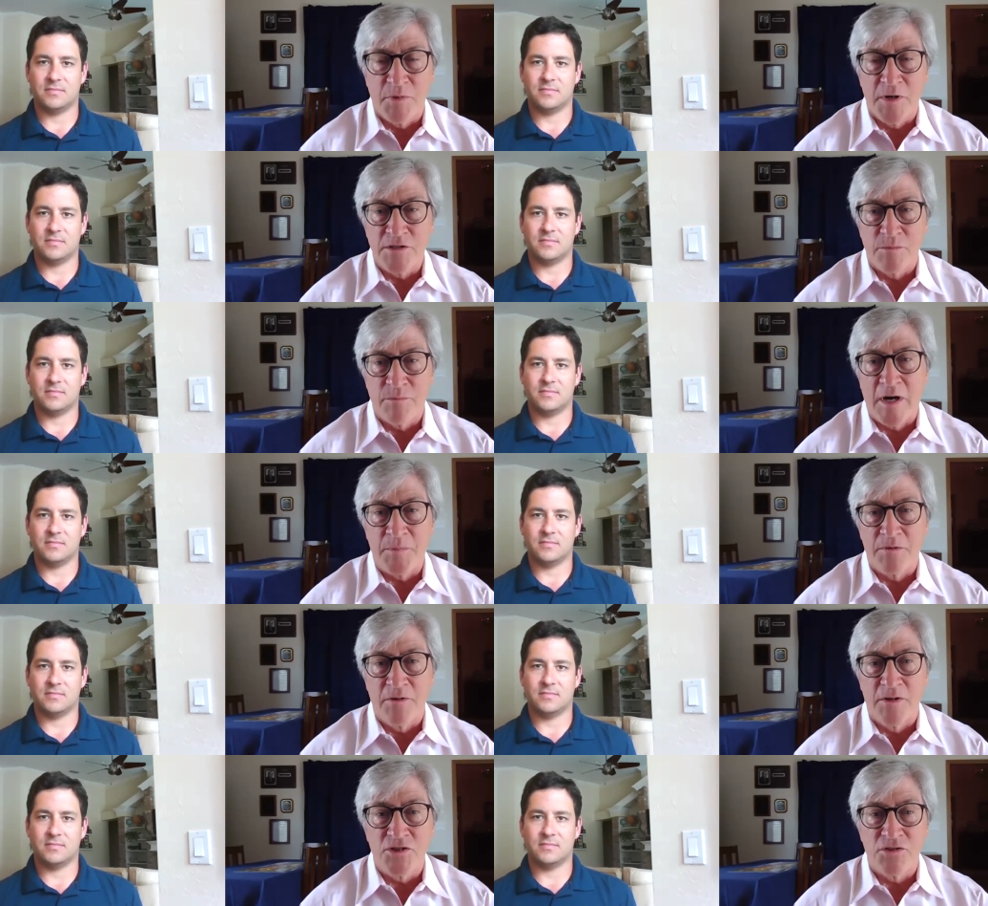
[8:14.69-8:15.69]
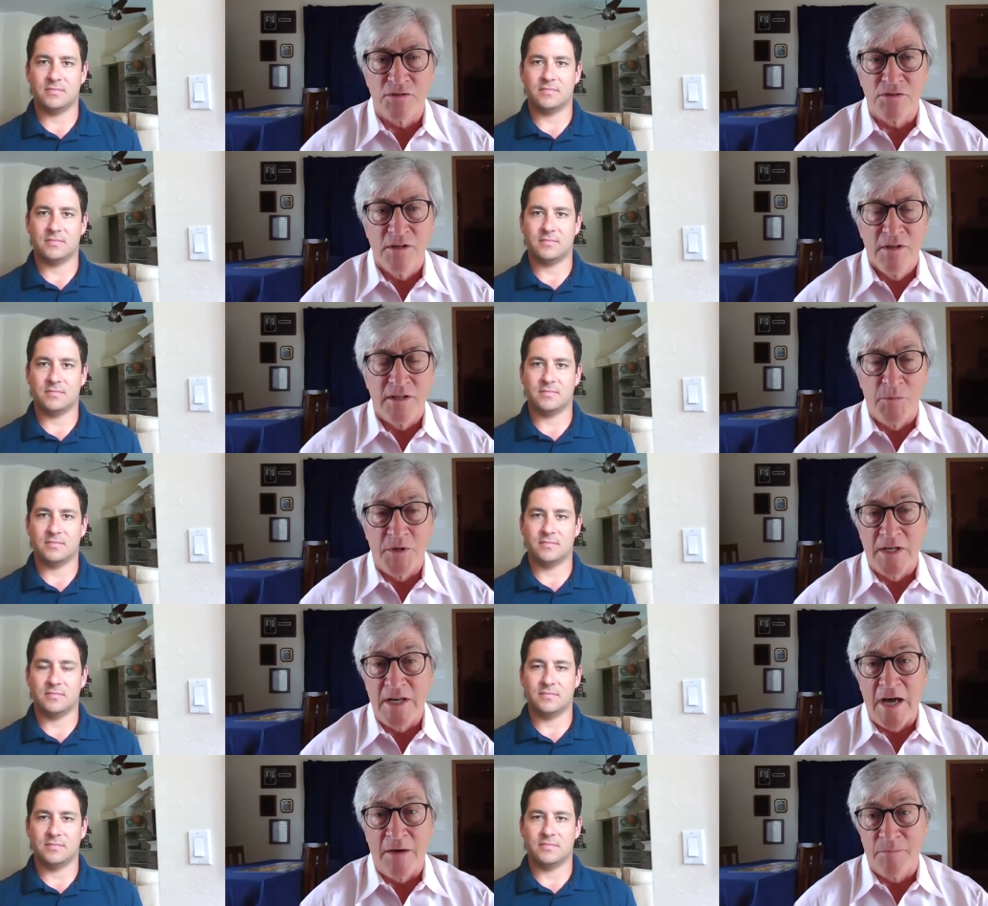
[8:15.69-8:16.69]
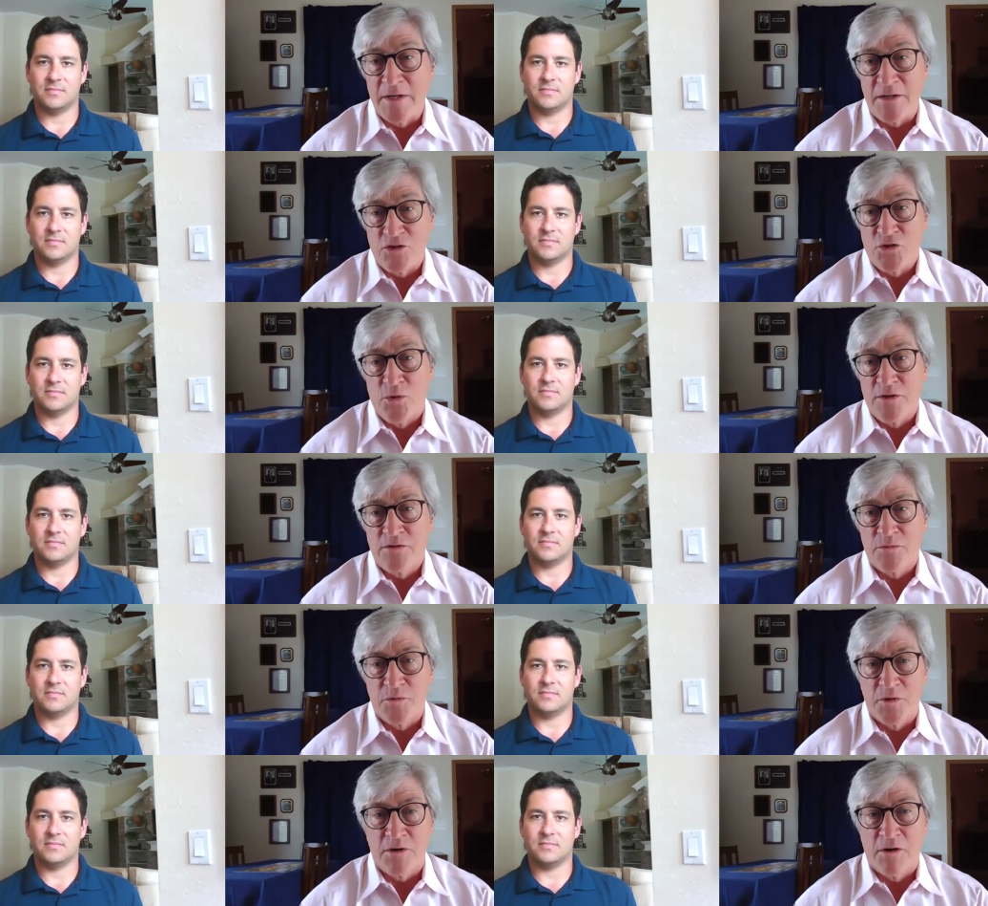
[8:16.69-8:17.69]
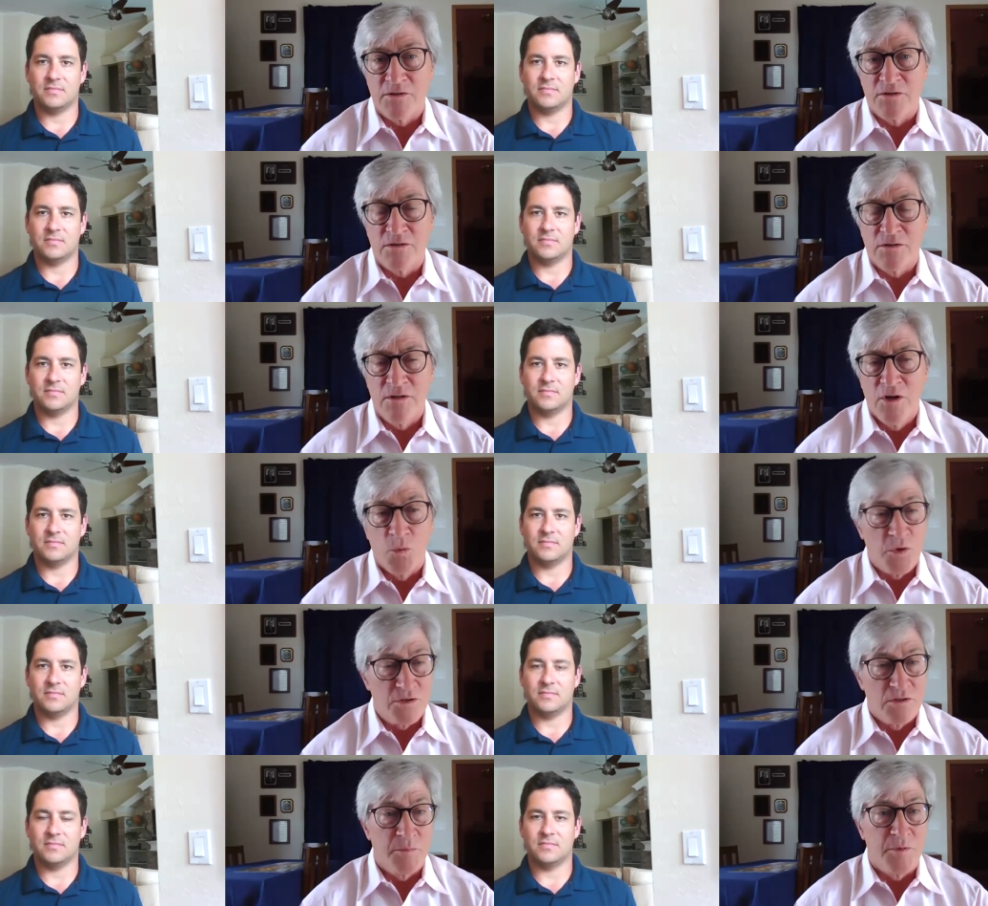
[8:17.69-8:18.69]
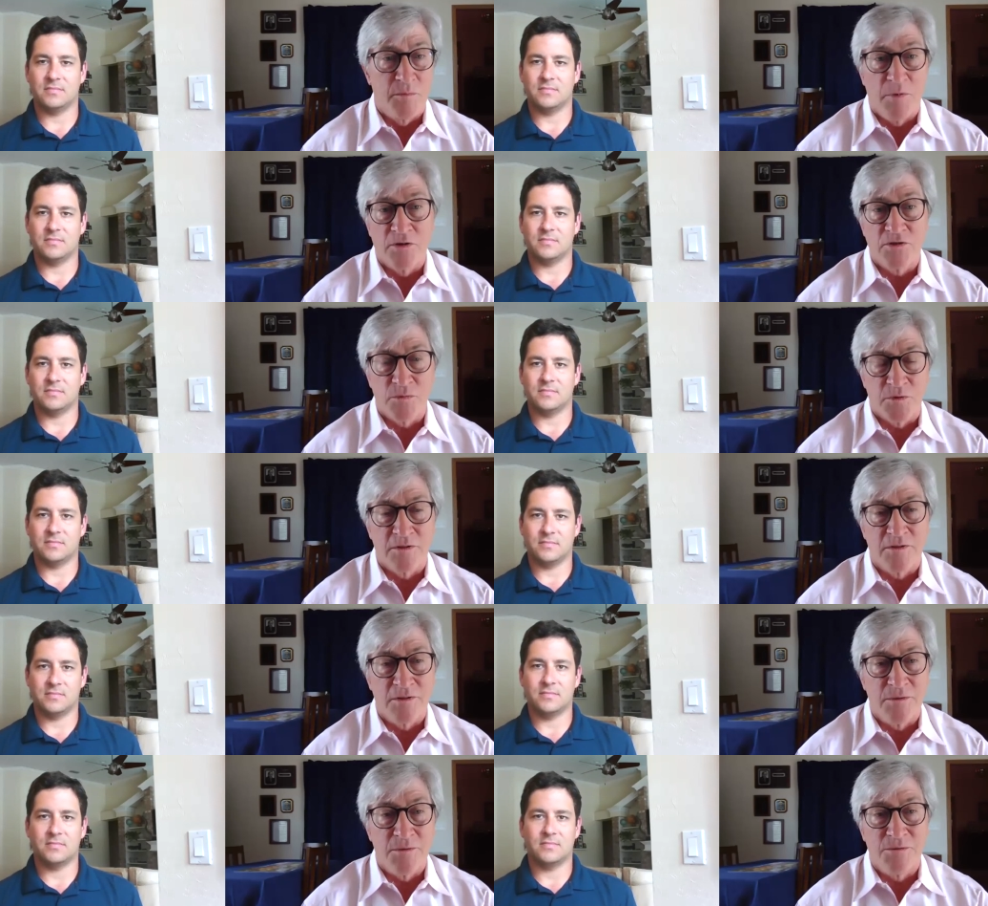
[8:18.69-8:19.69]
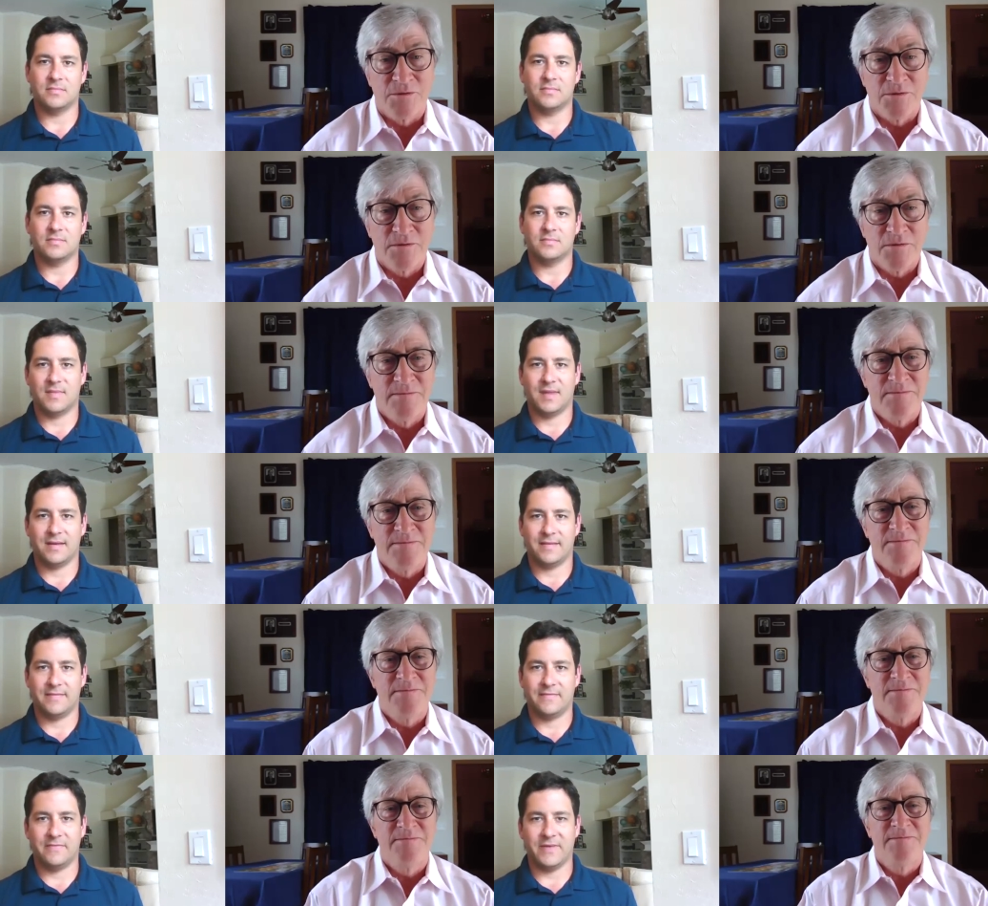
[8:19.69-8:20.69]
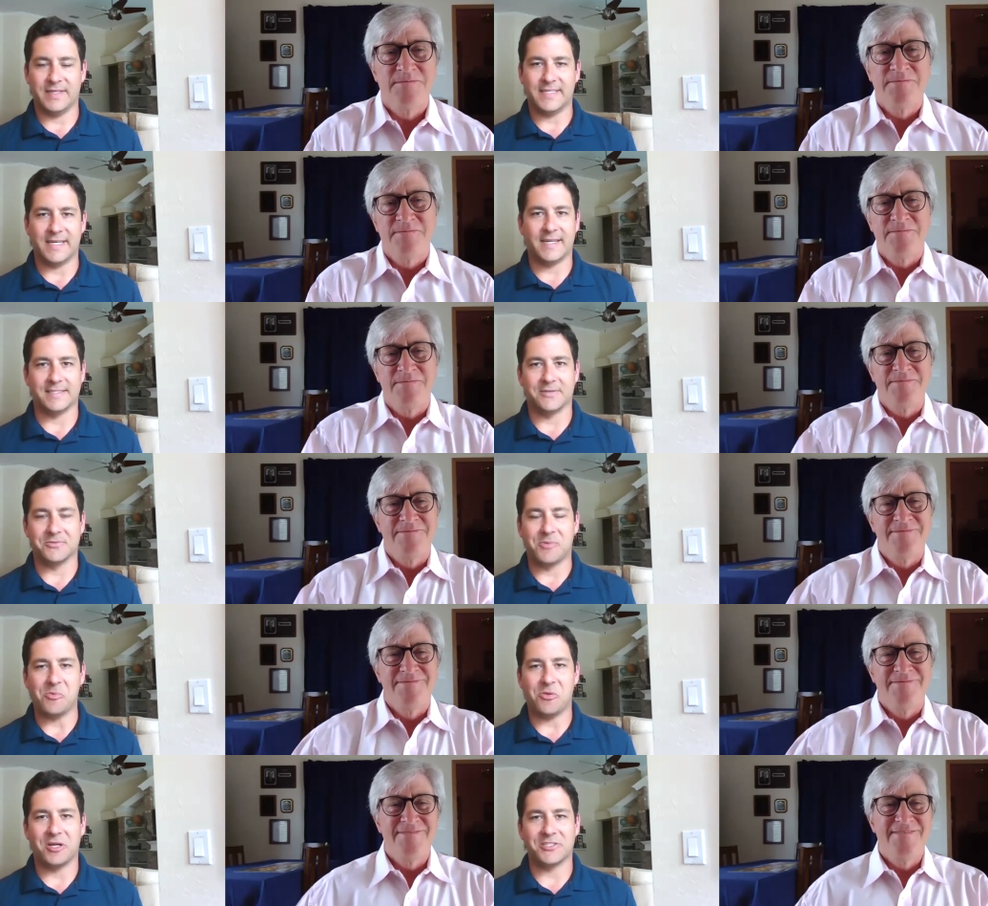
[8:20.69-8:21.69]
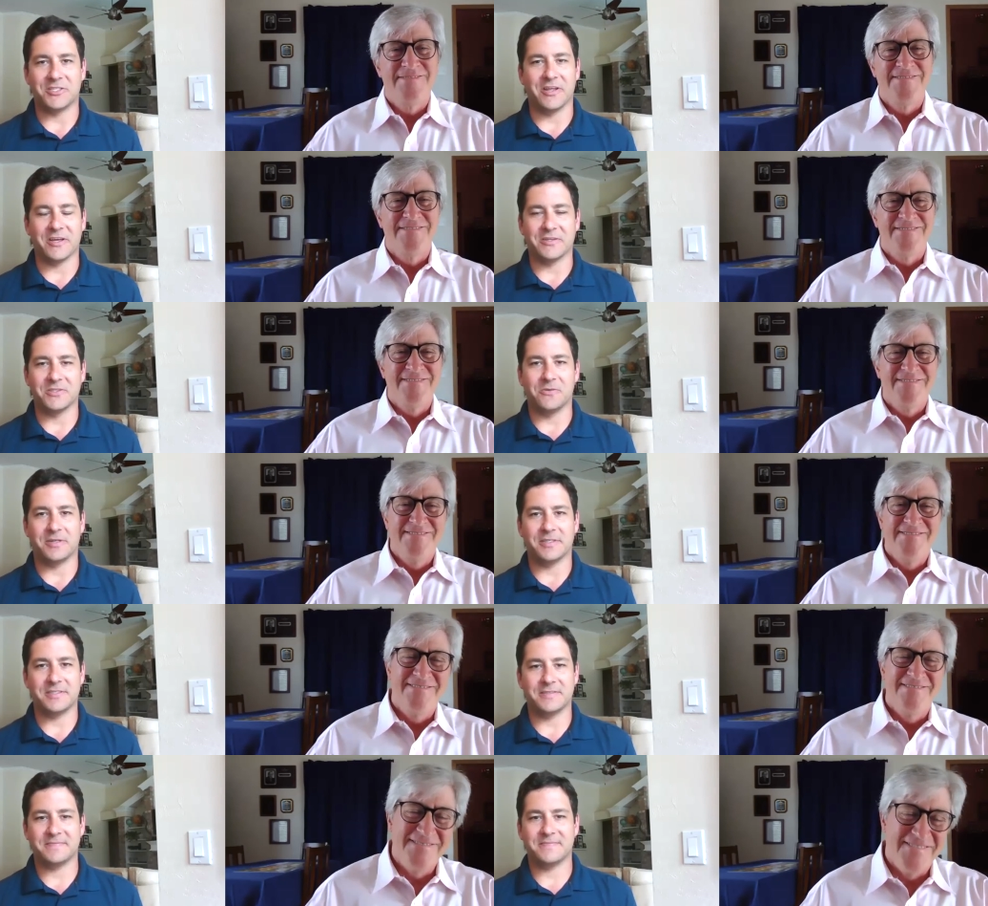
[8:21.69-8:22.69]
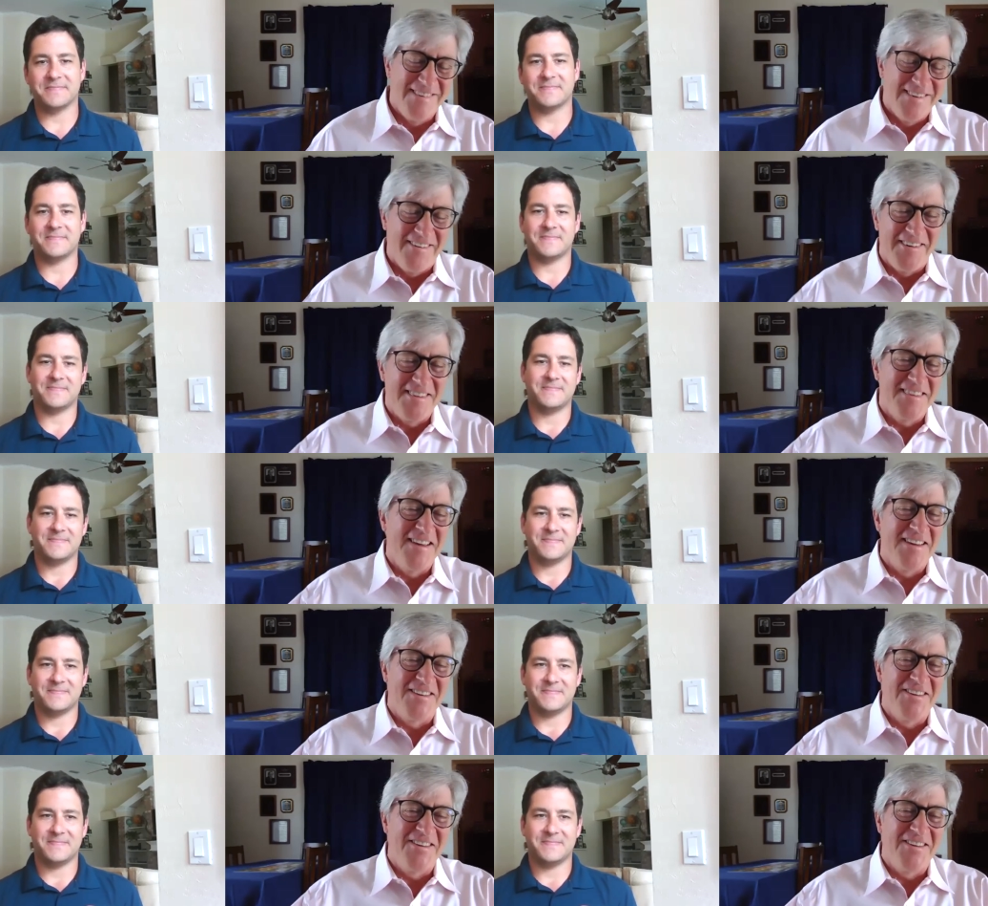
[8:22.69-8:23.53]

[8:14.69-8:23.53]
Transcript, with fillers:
Speaker 1: patient populations that we can now make a choice with regards to which lipid emulsion we're going to use.
Speaker 2: Fantastic. It was my pleasure. Thank you so much. All right. Thank